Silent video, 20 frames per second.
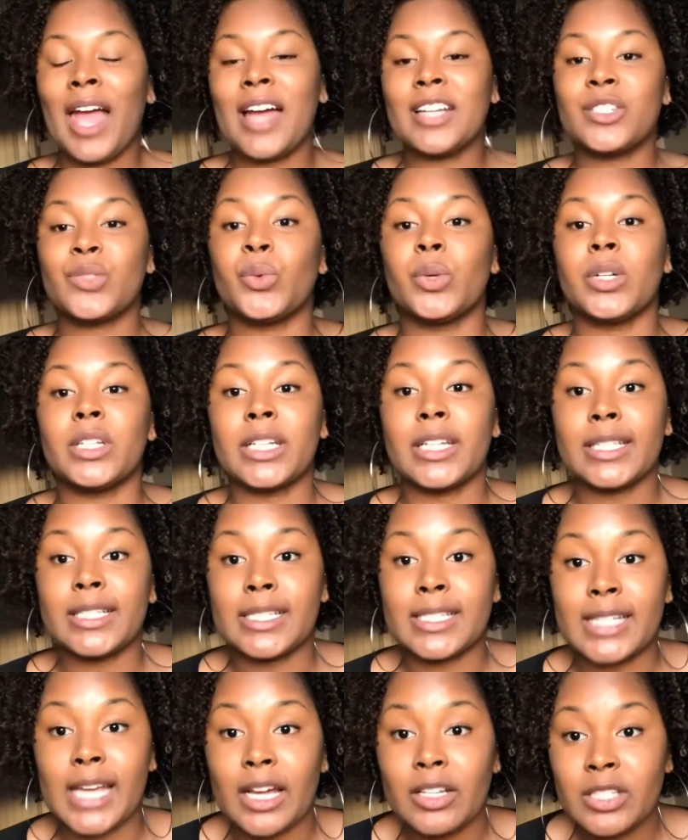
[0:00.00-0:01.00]
I just wanted to get
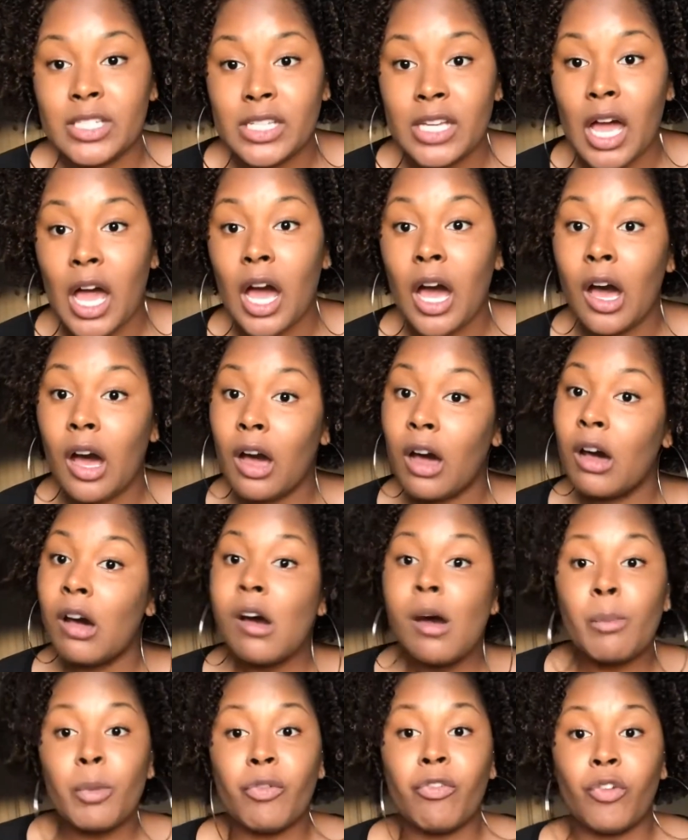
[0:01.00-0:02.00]
this out to y'all
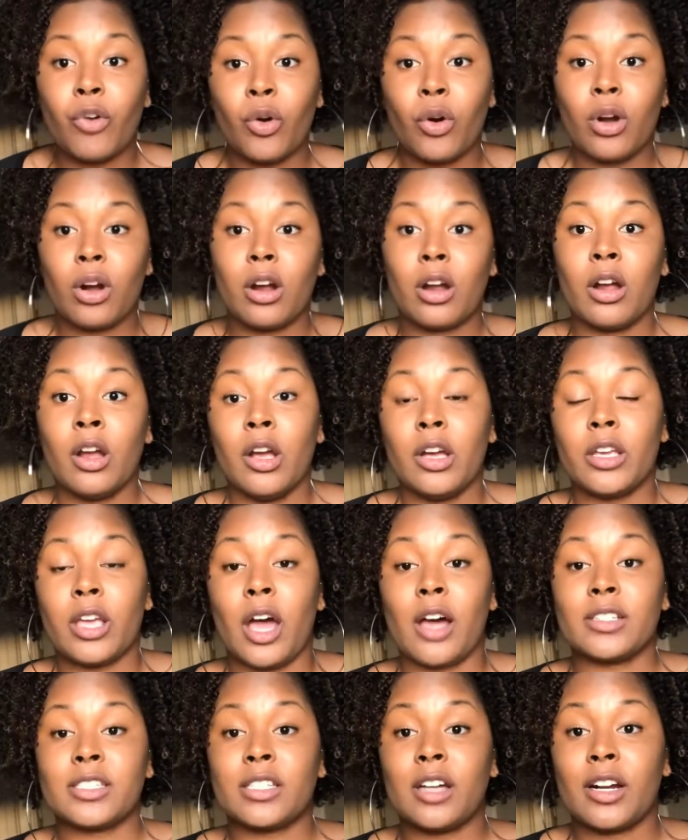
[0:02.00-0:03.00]
before
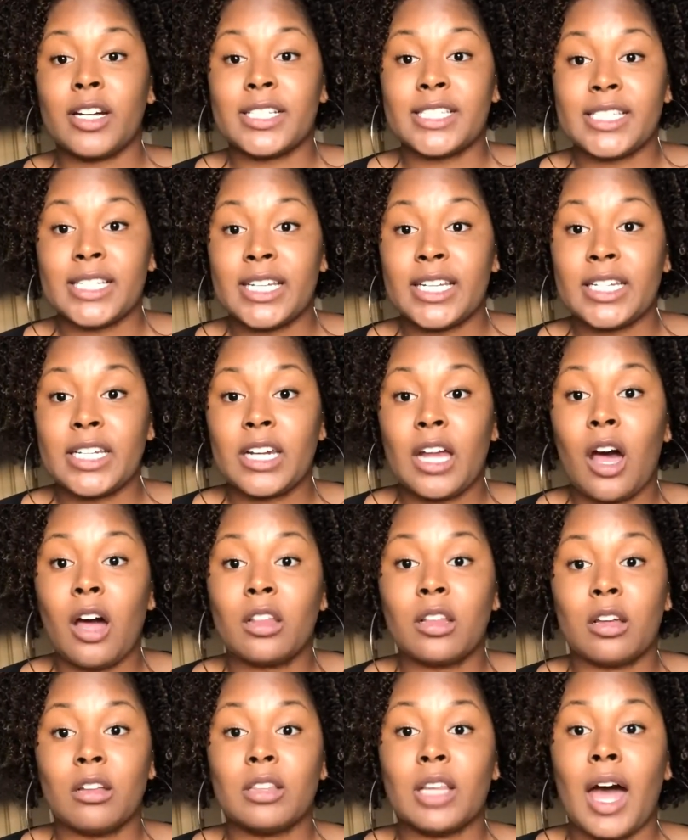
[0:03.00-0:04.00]
y'all started seeing it
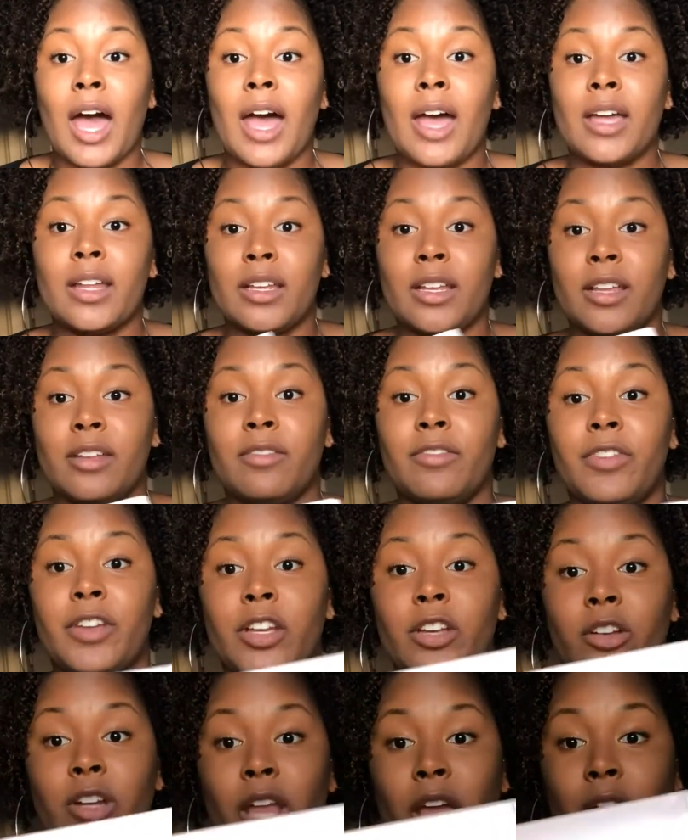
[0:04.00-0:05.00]
all online and
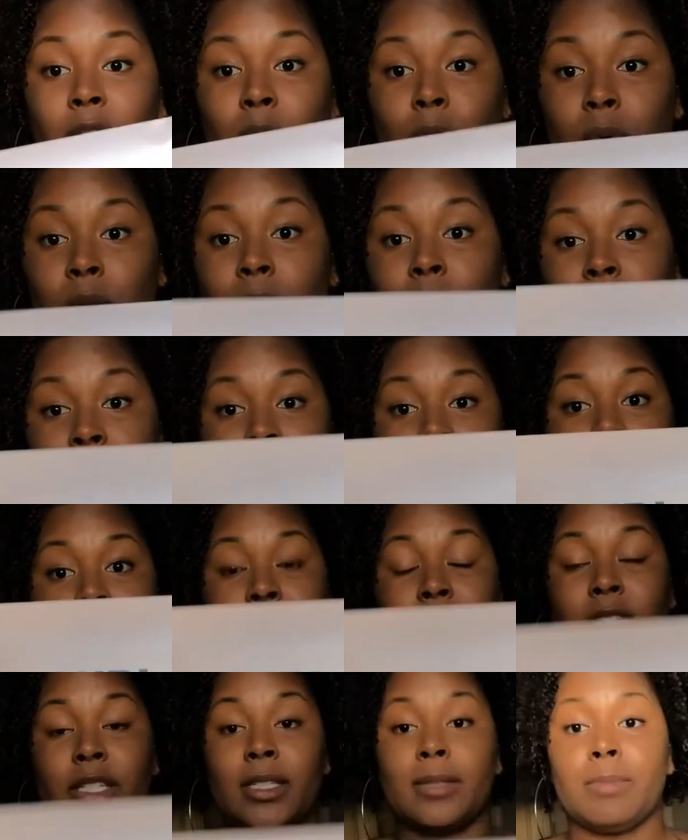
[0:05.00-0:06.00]
figuring out what was
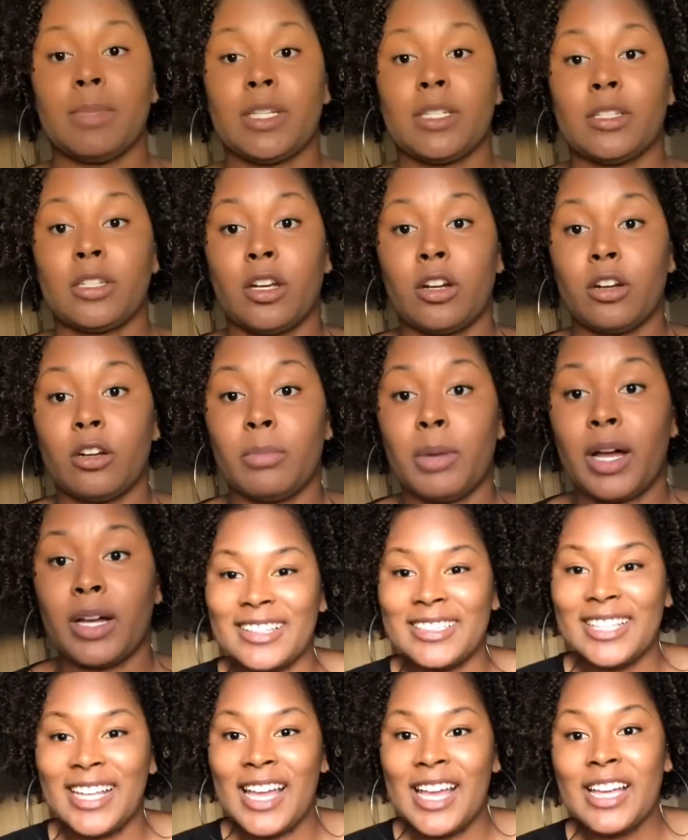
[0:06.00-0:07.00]
in this month's CurlBox.
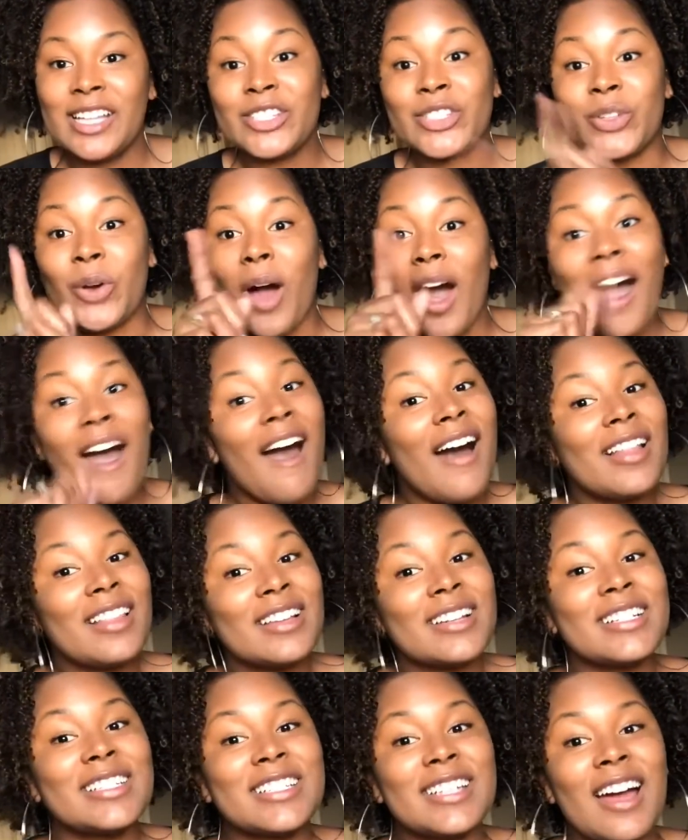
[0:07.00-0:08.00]
So I'll
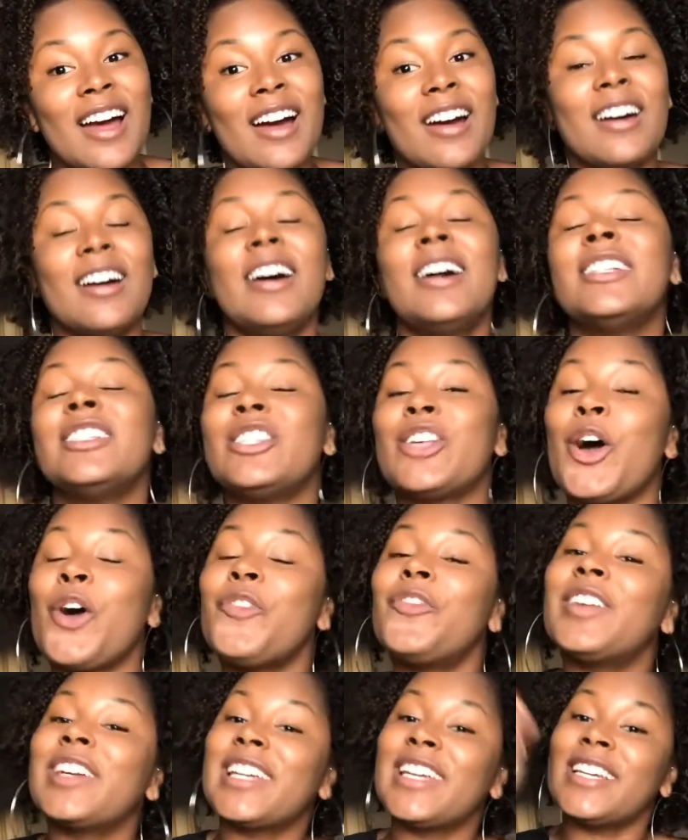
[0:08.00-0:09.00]
holler at y'all.
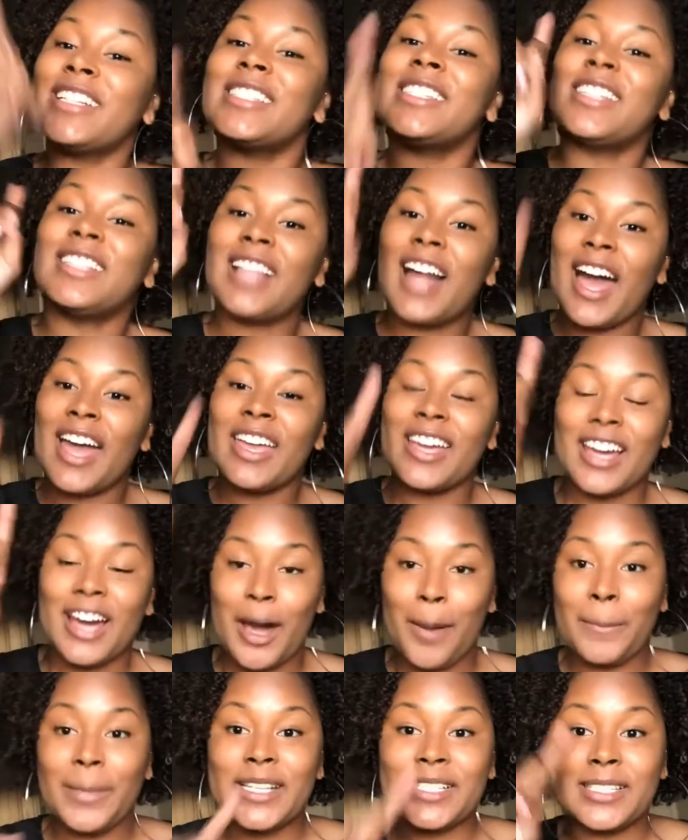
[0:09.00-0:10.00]
Don't forget to like,
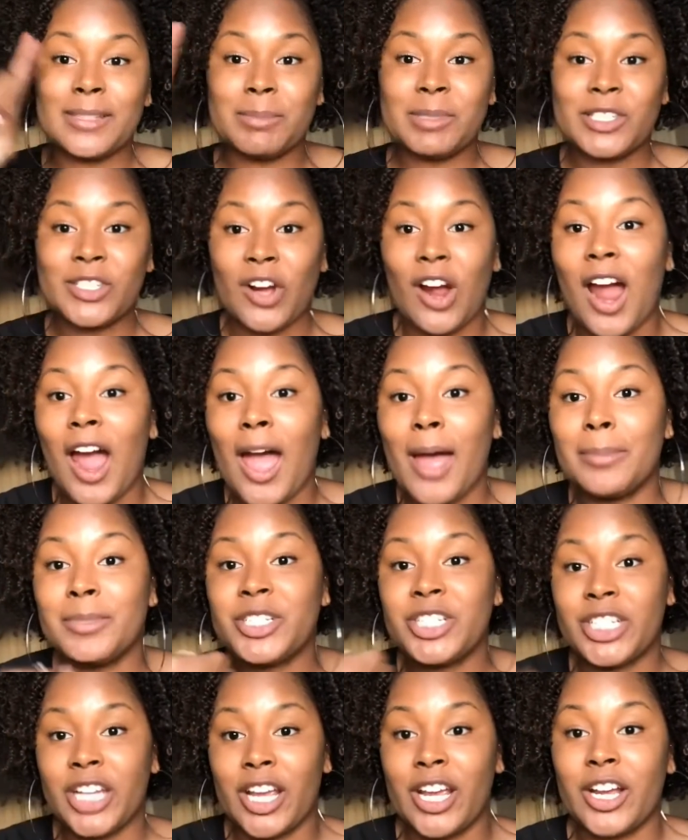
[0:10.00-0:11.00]
comment, subscribe,
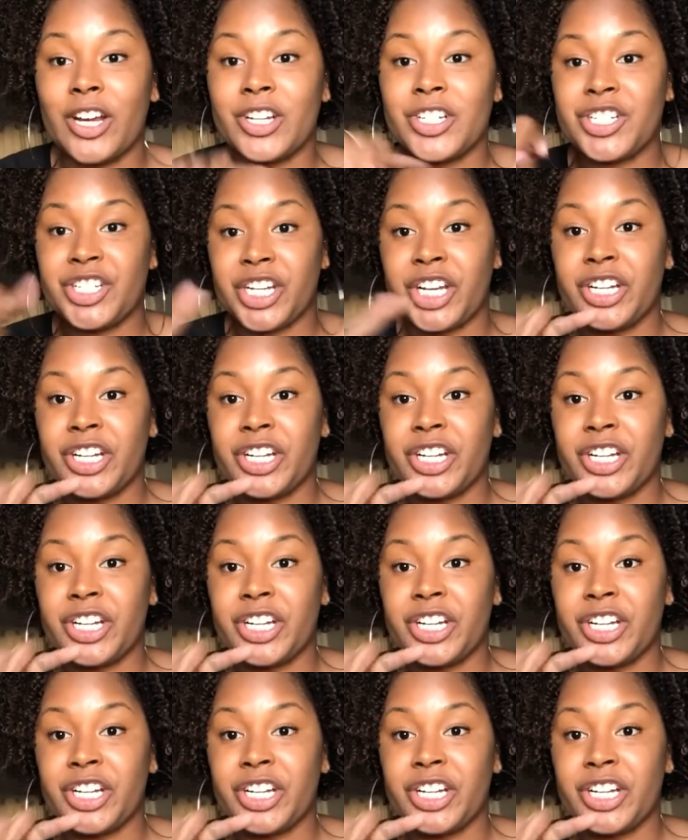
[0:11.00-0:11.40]
share.